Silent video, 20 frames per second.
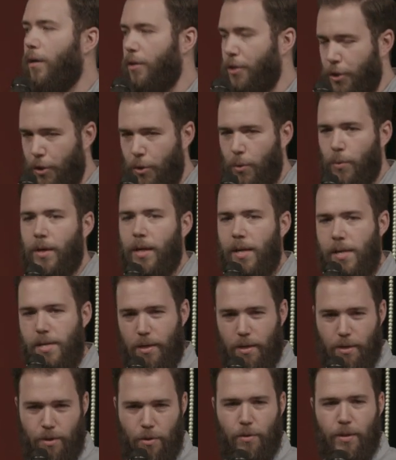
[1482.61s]
you need
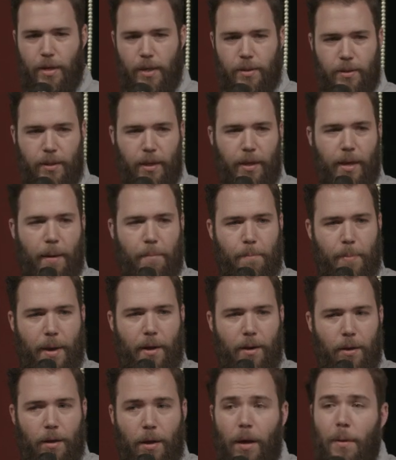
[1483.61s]
to do this to get
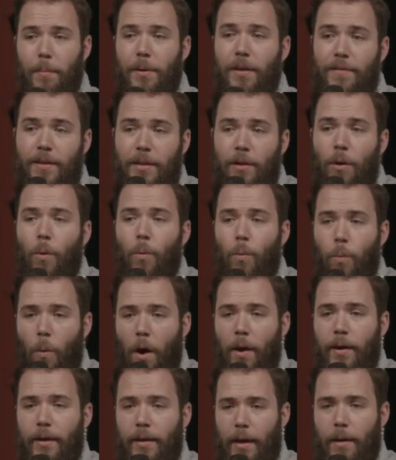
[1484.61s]
better, but if they don't
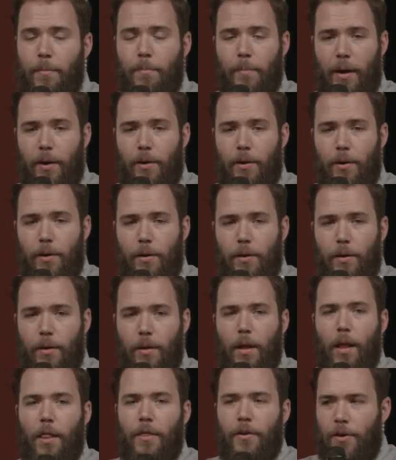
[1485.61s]
want to get better,
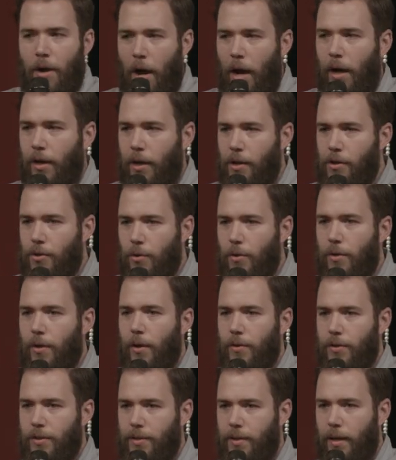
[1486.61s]
they're not going to do
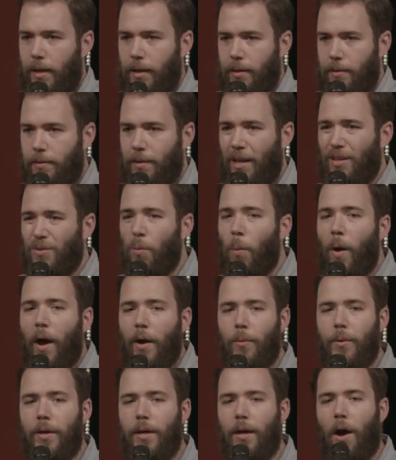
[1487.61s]
those things. That's
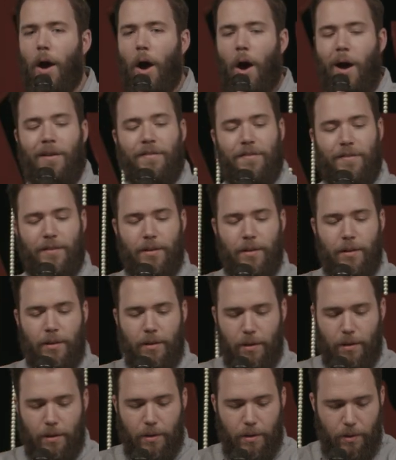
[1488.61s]
why we often,
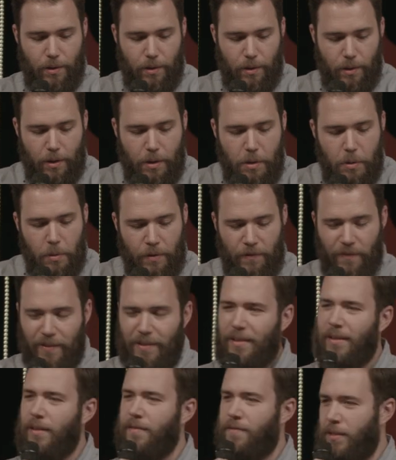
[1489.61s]
if,
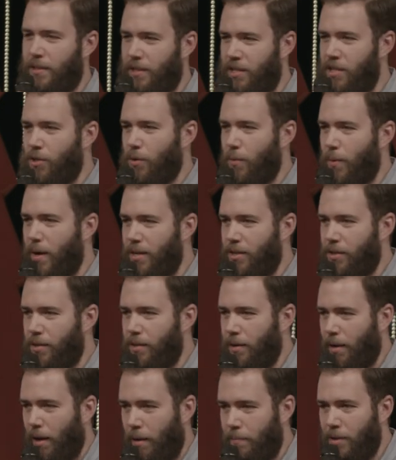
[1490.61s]
if the
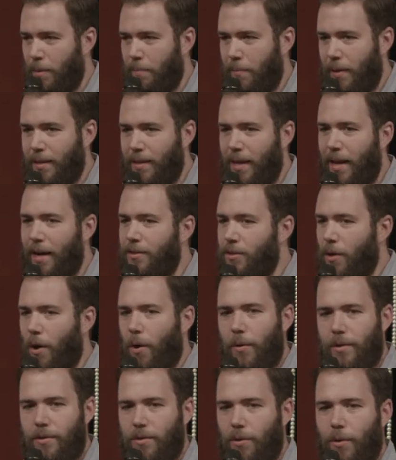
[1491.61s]
situation comes up like that, it's
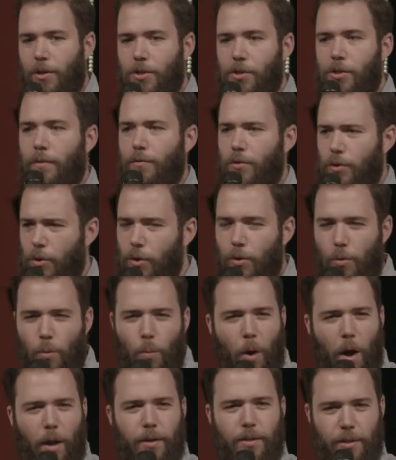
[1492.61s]
always the question of do you
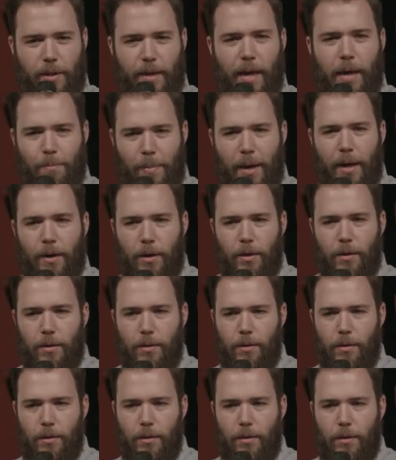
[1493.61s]
want to get better?
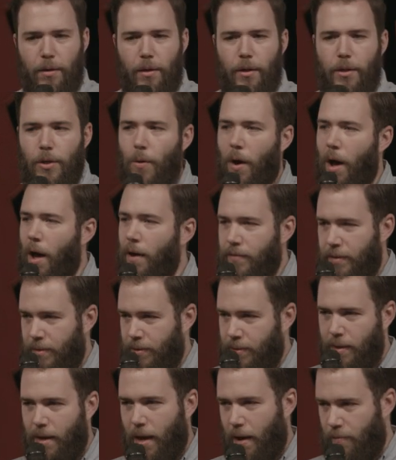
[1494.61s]
You
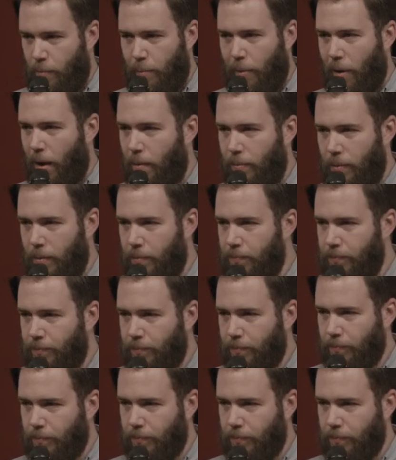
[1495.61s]
obviously have a problem.